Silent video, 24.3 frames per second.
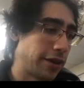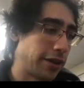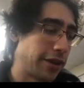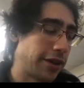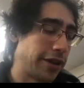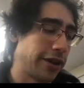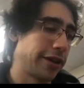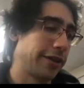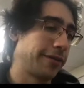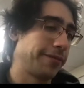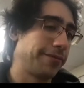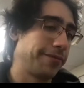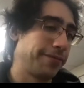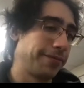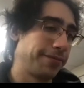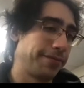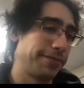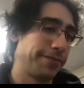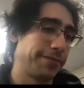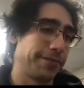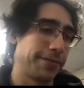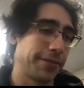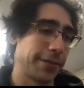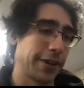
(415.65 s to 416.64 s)
Yeah.
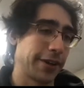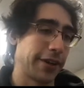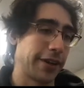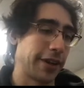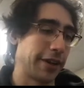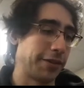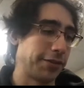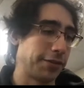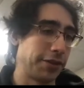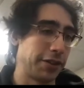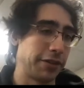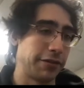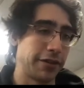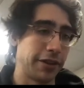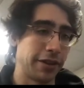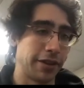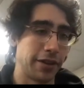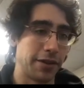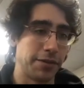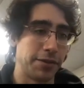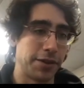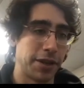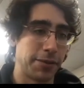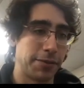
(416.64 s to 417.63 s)
I have to define them
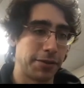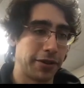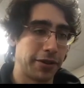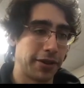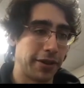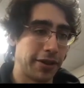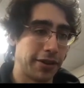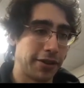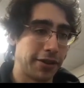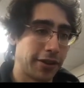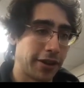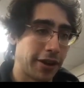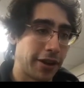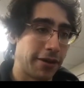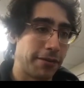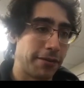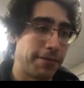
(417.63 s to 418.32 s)
separately. It's okay.